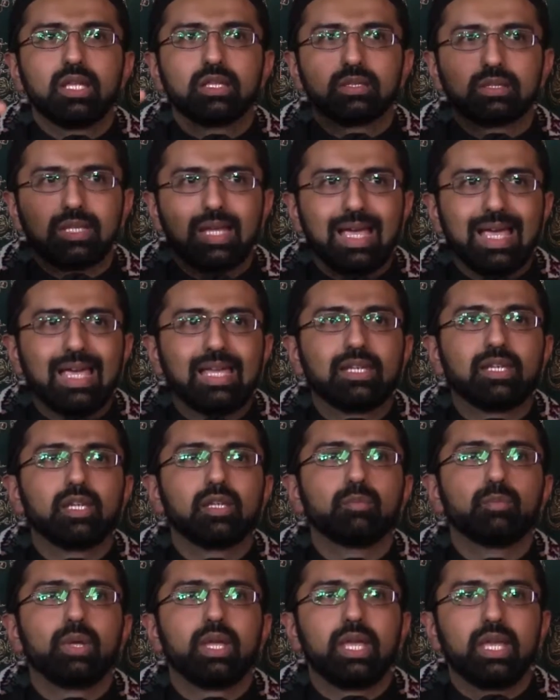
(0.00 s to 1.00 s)
to the Ahl
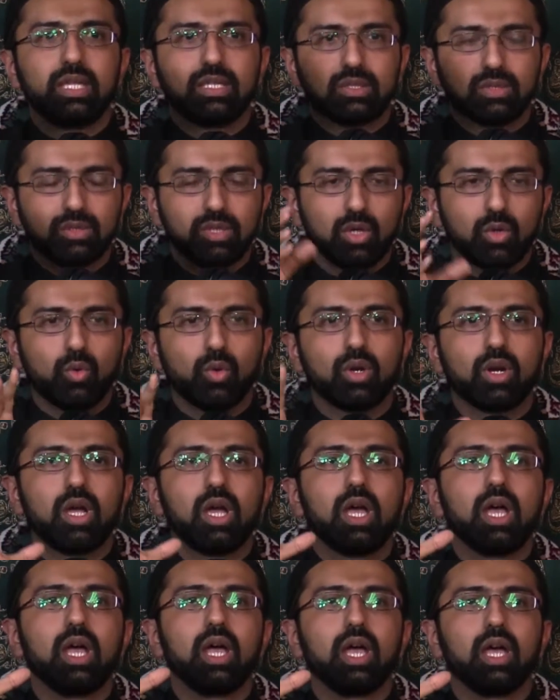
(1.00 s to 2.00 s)
al-Bayt, to the
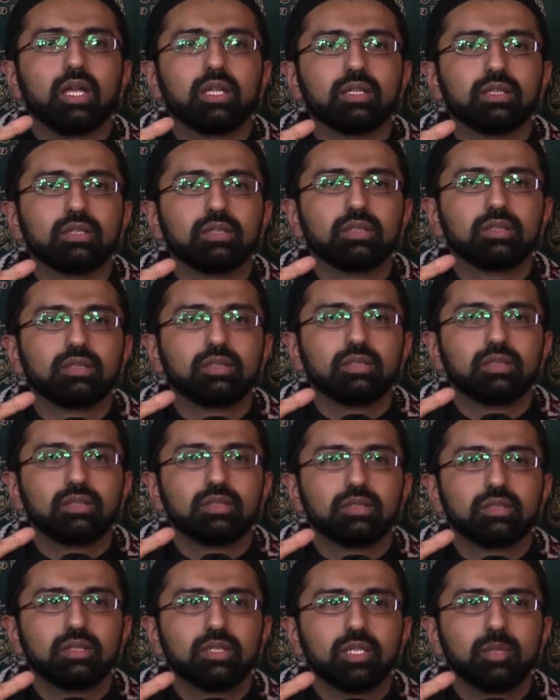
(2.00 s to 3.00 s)
Quran,
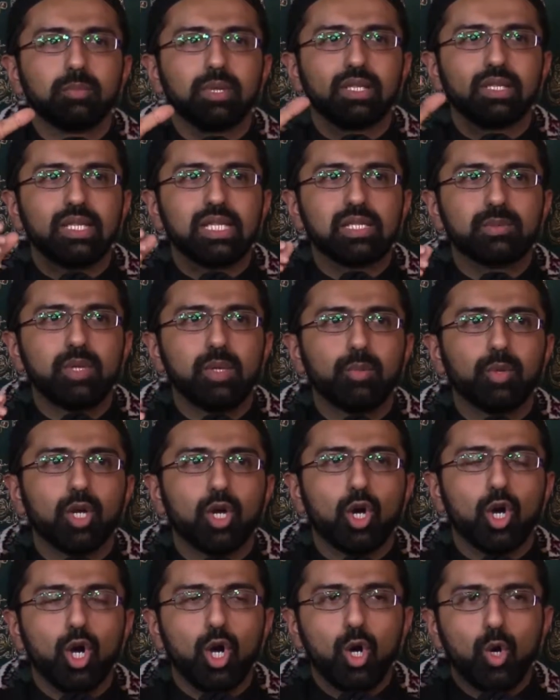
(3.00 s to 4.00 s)
but these people
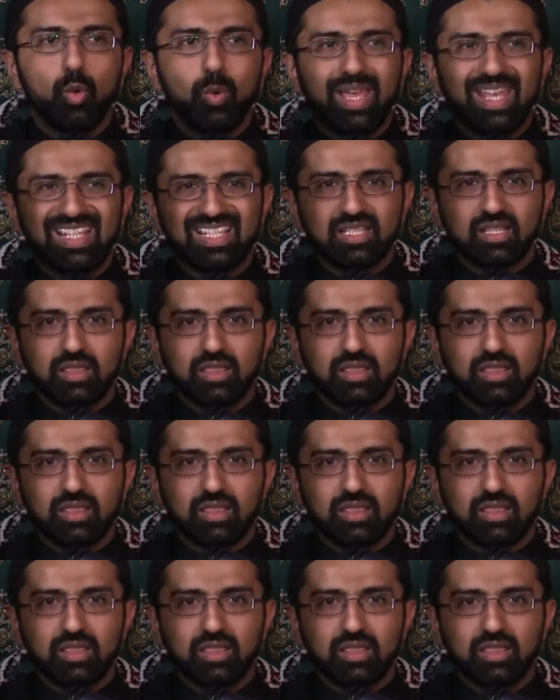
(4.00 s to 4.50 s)
are always